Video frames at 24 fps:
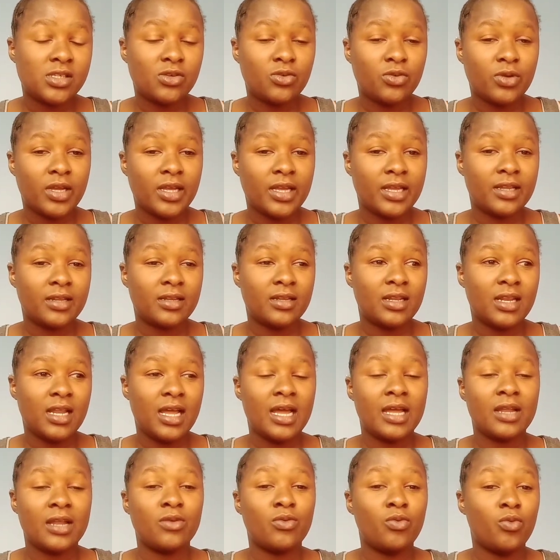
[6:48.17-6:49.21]
You can
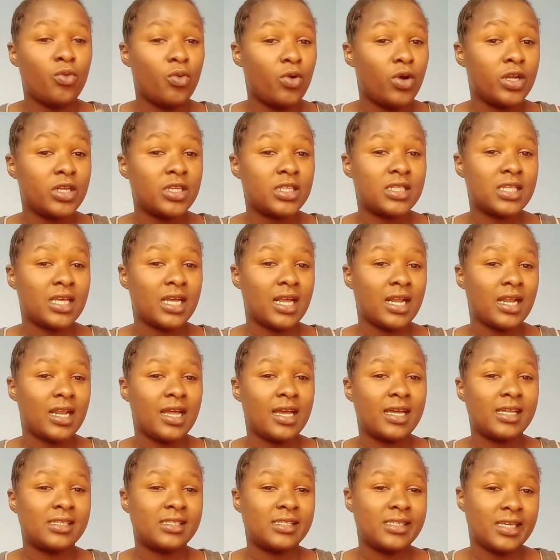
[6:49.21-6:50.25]
learn what the
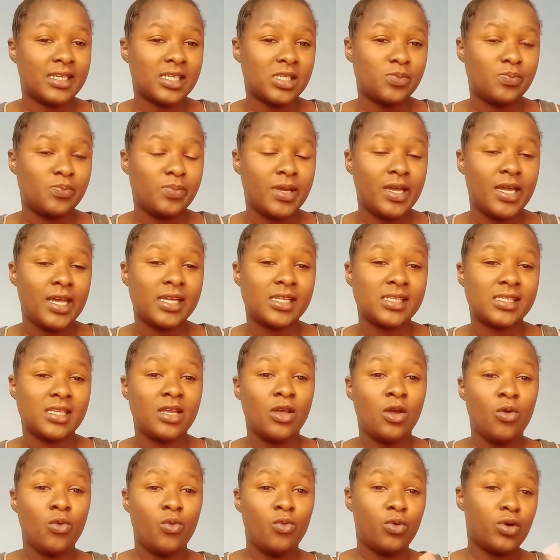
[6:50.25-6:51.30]
clients expect,
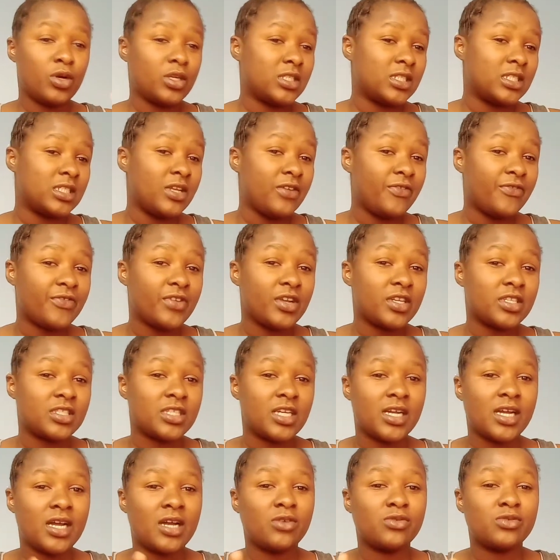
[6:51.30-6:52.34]
what different
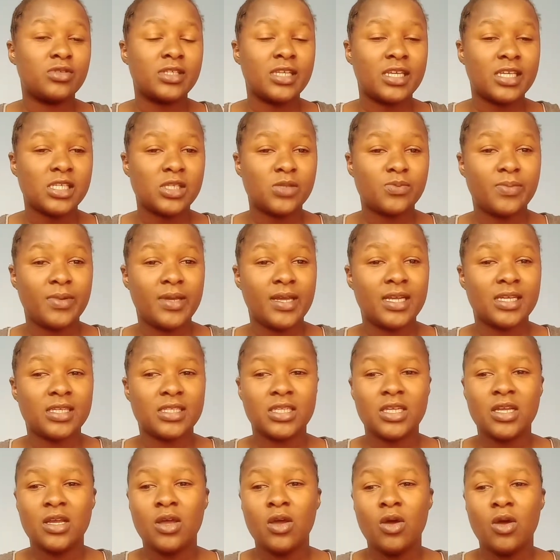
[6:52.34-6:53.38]
accounts
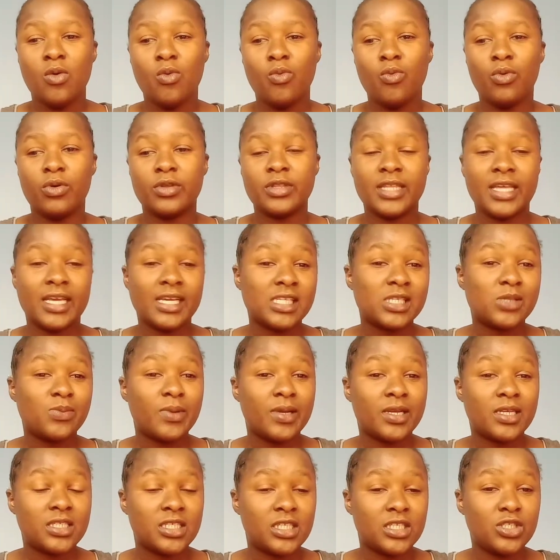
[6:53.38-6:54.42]
expect, what the
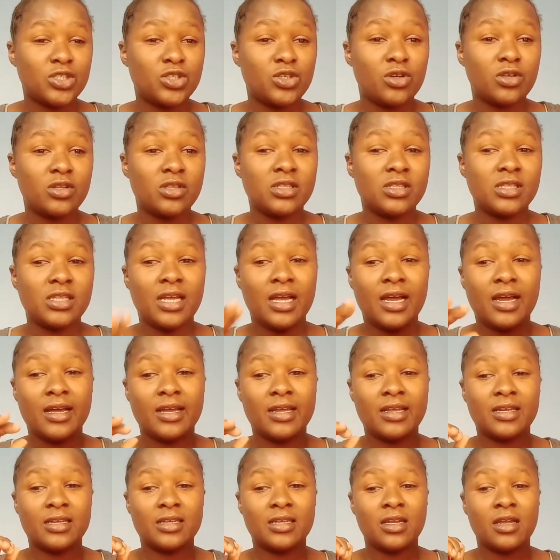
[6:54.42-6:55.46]
expectation
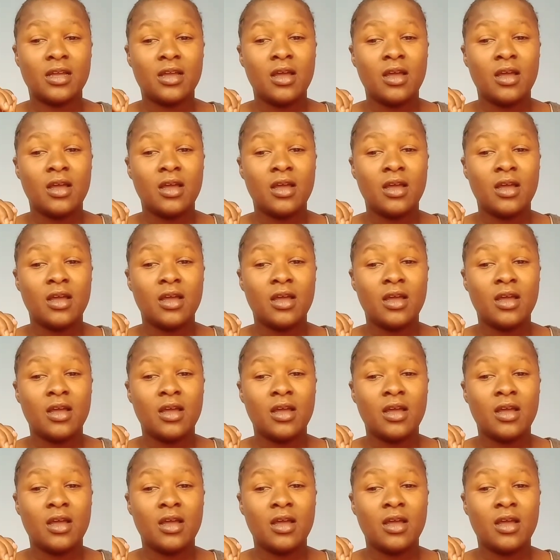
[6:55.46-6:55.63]
and